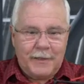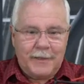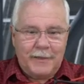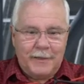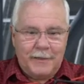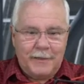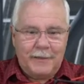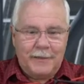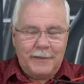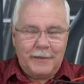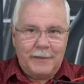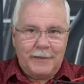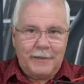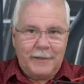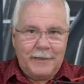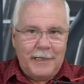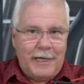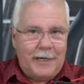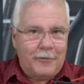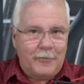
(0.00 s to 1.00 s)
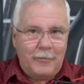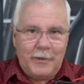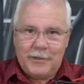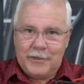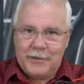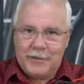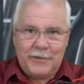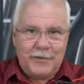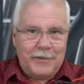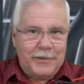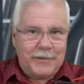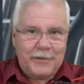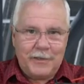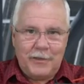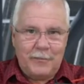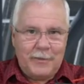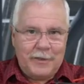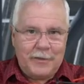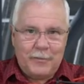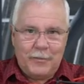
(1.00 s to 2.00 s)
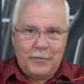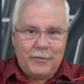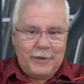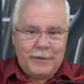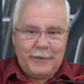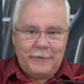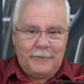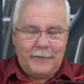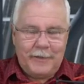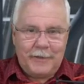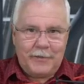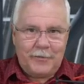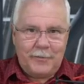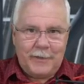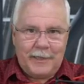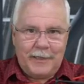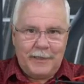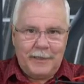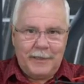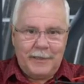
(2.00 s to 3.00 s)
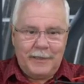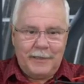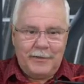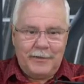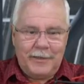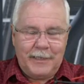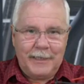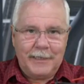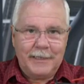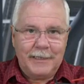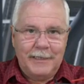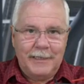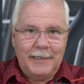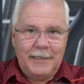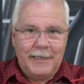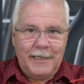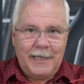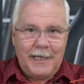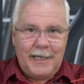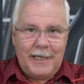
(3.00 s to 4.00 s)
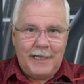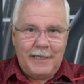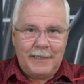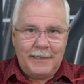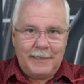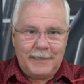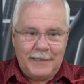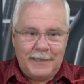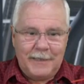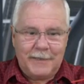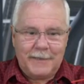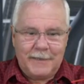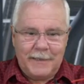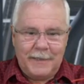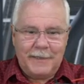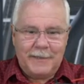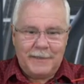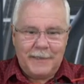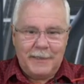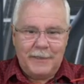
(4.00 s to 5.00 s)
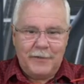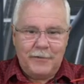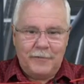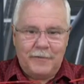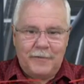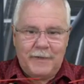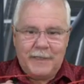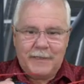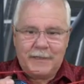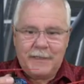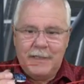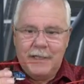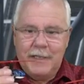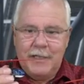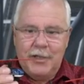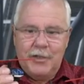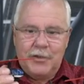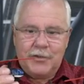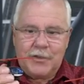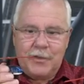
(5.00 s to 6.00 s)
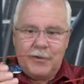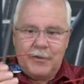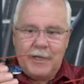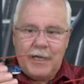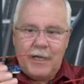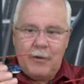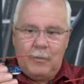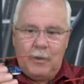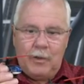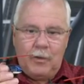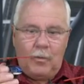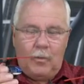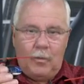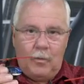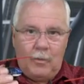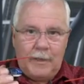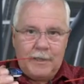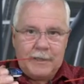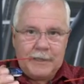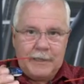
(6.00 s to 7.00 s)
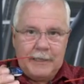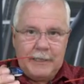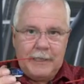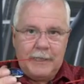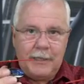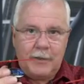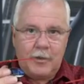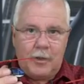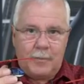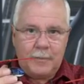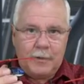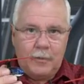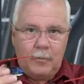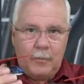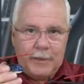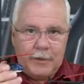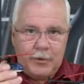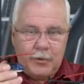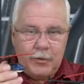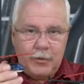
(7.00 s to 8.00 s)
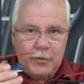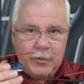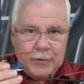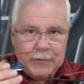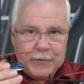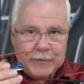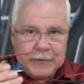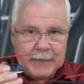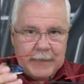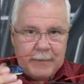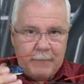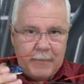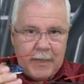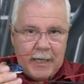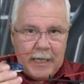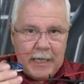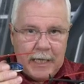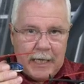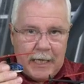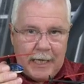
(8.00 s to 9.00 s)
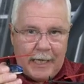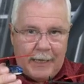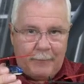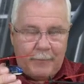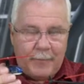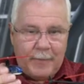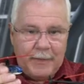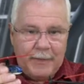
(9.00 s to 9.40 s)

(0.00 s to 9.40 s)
downwash is just so much more than a fixed wing, all right? And it's in your face. So there will always, in a helicopter, we do step up.